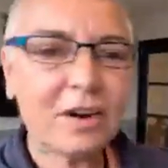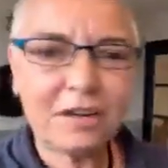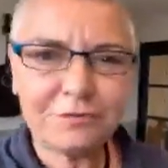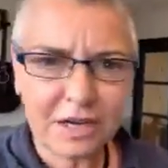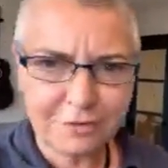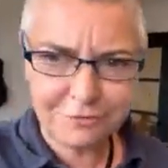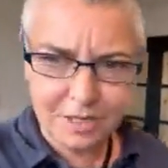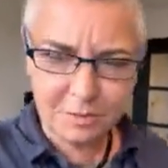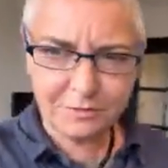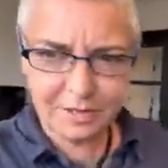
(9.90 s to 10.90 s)
Trying to fucking
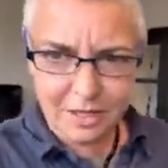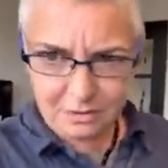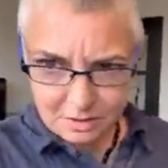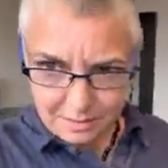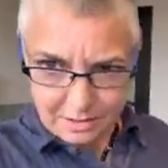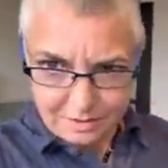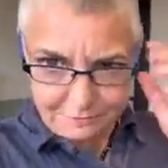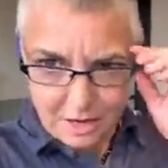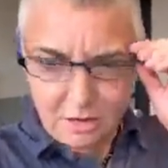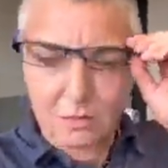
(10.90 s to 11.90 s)
film a video on the bloody
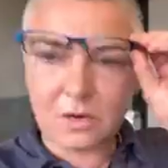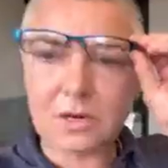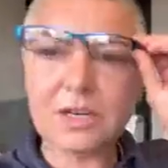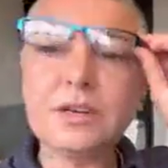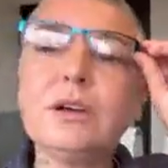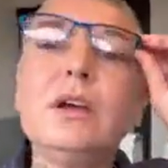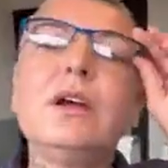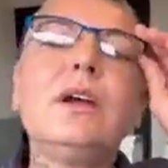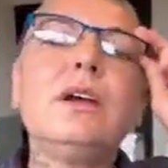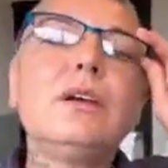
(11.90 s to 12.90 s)
phone, what do you do?
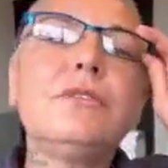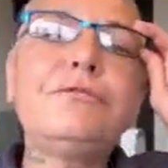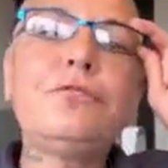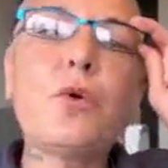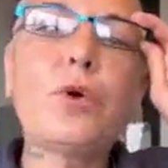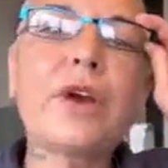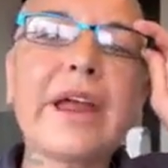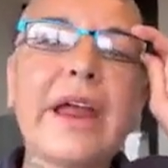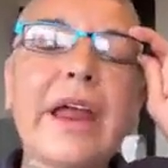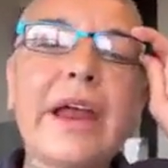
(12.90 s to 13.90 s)

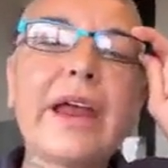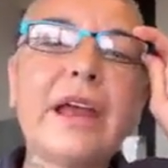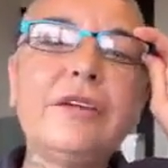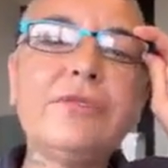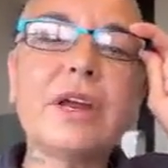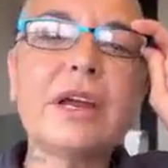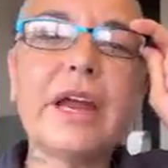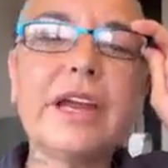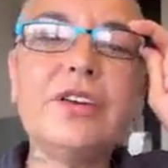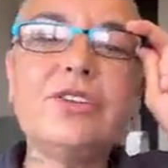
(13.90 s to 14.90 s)
4K, fucking
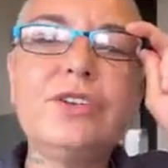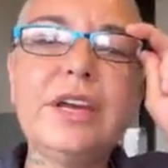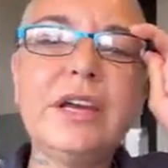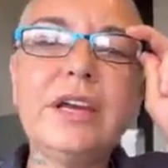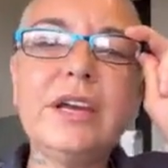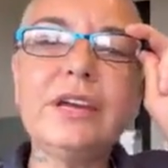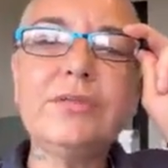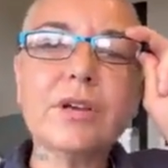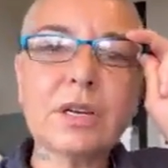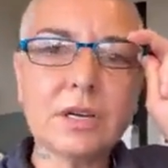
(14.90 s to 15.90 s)

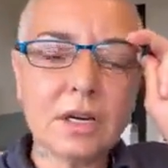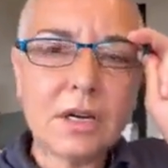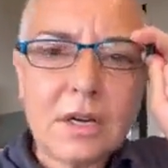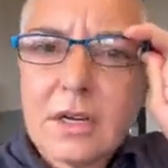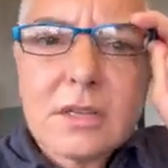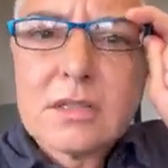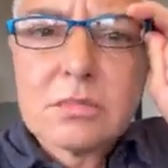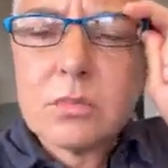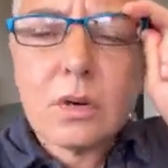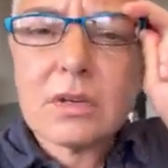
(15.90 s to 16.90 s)
HD, fucking...
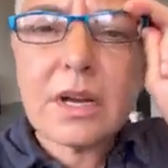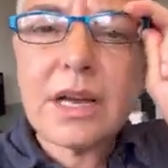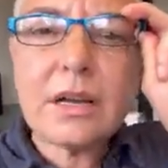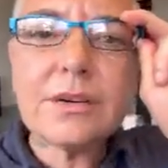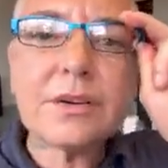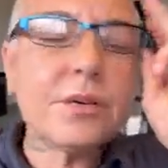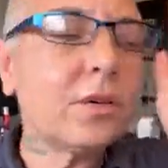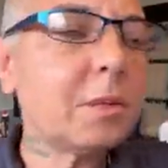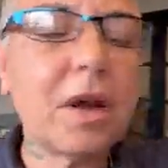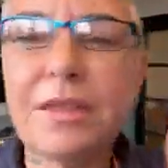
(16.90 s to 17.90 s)
What the hell is it
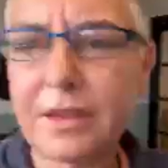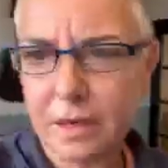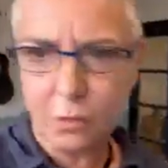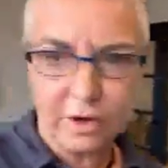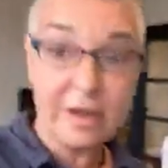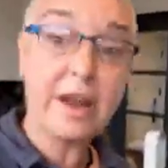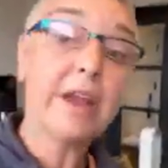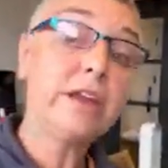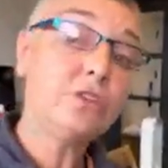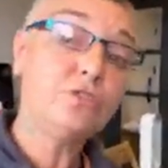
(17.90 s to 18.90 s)
talking about? I think we're in
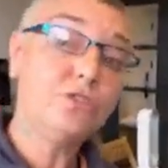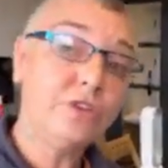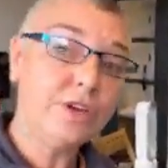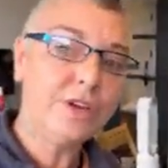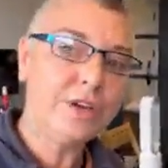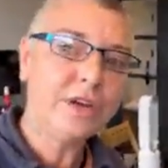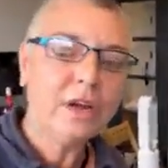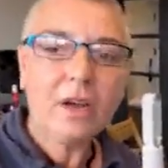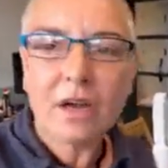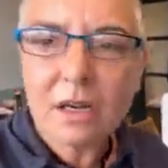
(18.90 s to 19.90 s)
HD.
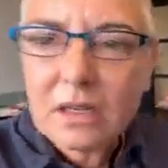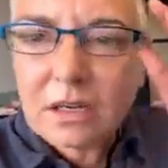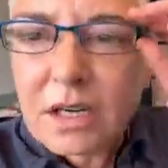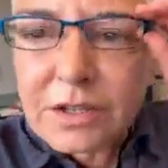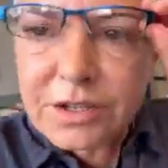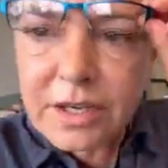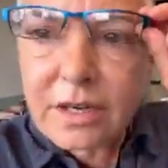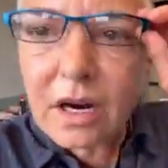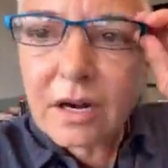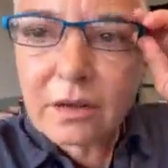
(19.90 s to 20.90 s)
I look like
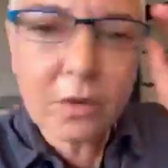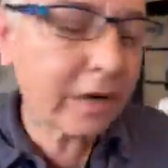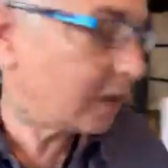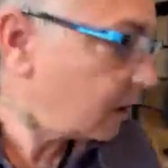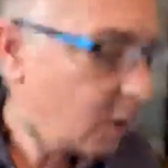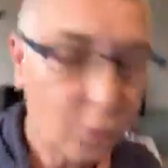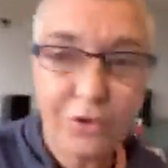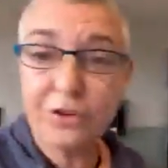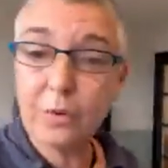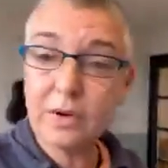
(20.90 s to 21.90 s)
shit either way,
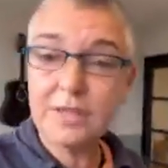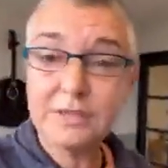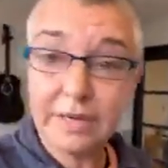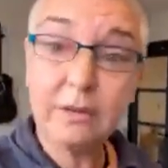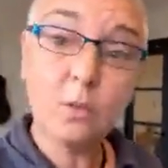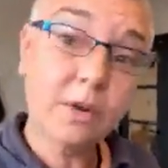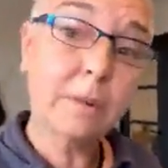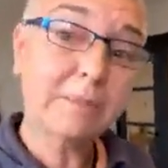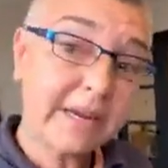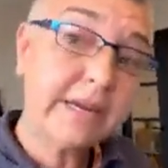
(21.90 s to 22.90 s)
which is why I didn't want
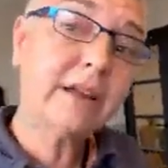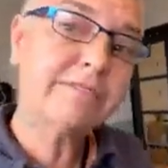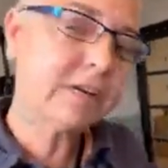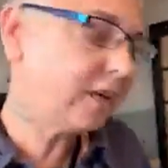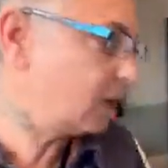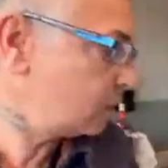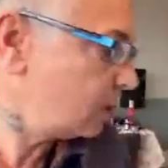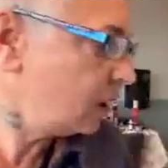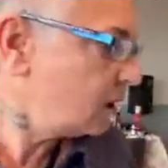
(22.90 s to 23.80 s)
to make a video.